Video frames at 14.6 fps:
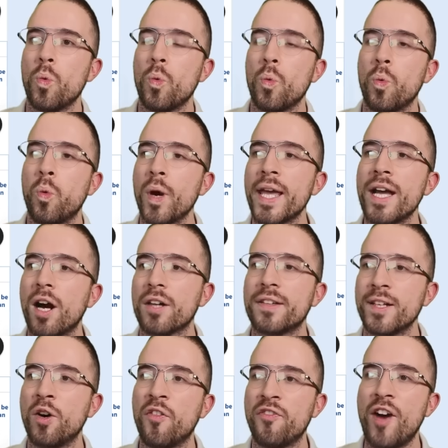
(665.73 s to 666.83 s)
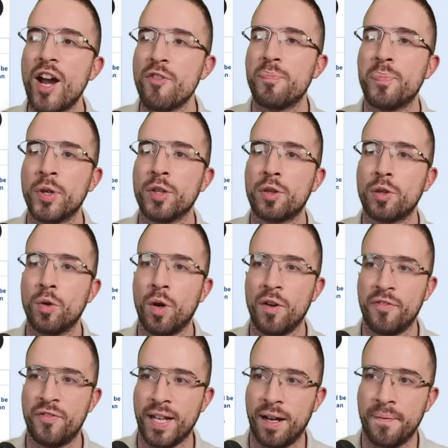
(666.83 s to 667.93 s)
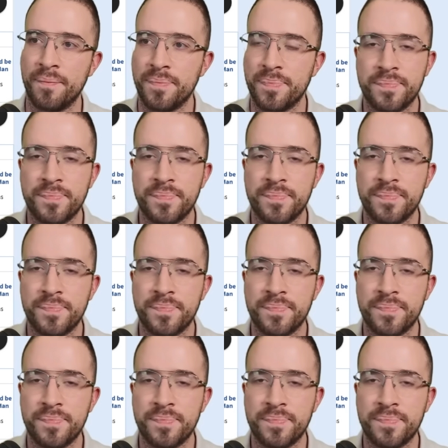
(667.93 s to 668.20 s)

We are still 5 points short of Villa.